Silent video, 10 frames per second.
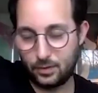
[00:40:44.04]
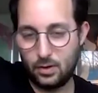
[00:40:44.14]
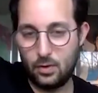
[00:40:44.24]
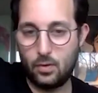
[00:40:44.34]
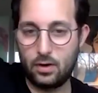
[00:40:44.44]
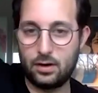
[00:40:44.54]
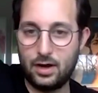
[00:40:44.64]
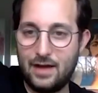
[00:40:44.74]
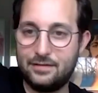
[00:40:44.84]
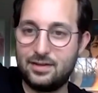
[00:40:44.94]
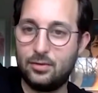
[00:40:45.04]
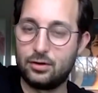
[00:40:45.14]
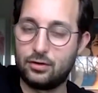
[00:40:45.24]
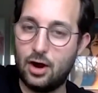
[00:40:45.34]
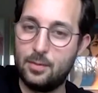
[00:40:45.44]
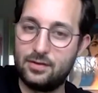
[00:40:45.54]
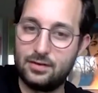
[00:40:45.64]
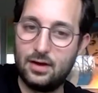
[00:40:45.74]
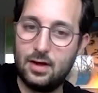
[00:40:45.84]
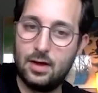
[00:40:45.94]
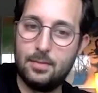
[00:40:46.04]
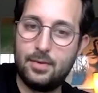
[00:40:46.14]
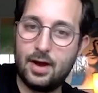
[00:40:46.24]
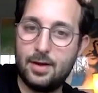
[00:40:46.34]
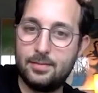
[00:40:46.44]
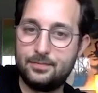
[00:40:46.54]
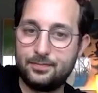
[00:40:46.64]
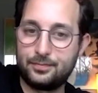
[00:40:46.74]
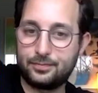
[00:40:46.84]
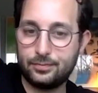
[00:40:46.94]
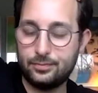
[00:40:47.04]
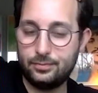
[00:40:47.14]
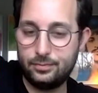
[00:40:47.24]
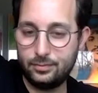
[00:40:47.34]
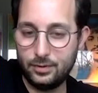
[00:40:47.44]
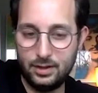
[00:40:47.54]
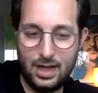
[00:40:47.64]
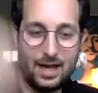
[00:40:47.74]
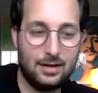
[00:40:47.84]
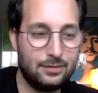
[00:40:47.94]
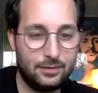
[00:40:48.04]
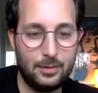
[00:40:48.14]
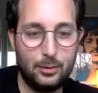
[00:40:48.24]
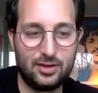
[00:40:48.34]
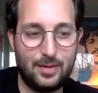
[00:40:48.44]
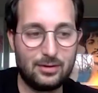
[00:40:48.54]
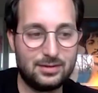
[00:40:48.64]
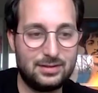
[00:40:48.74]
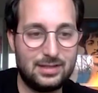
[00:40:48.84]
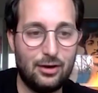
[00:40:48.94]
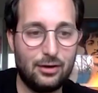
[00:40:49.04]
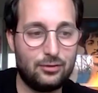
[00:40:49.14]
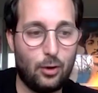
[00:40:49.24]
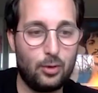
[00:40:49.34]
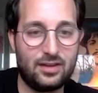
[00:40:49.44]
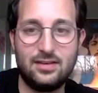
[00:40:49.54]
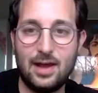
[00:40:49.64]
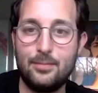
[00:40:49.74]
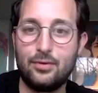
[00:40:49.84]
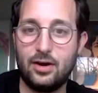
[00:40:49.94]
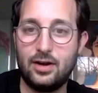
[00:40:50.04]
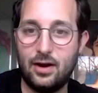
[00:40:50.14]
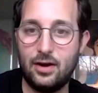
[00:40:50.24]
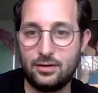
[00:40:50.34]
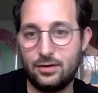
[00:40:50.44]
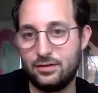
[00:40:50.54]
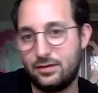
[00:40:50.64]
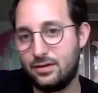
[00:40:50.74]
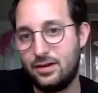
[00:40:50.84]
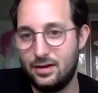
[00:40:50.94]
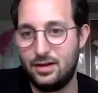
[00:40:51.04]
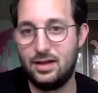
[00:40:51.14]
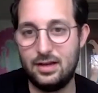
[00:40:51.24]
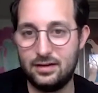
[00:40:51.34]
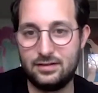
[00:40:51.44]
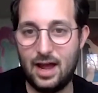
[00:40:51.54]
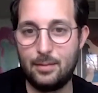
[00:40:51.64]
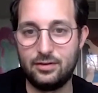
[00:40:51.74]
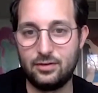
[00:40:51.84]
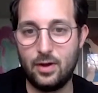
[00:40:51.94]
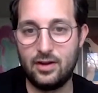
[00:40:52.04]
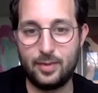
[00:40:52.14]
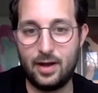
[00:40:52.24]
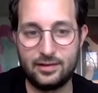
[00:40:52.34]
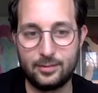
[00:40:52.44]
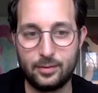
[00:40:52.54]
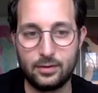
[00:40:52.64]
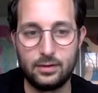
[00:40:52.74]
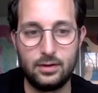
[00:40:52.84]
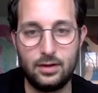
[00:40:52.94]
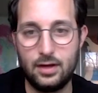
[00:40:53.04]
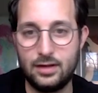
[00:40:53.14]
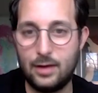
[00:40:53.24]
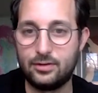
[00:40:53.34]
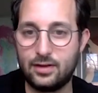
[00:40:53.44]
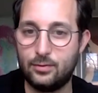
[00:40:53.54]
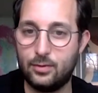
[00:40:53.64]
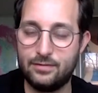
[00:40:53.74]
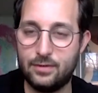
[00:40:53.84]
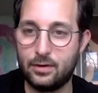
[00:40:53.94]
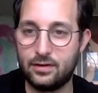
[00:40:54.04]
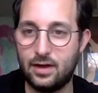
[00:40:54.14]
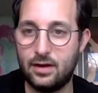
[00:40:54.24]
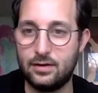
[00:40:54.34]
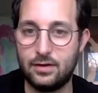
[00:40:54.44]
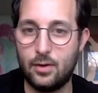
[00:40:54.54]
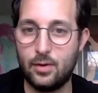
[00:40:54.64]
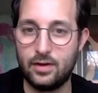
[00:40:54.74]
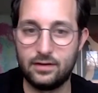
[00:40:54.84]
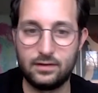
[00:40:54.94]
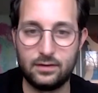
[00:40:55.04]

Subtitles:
or have similar tropes. But yeah, for me, it was about telling a story with contemporary characters in as timeless a way as possible. And that was kind of what I focused on always.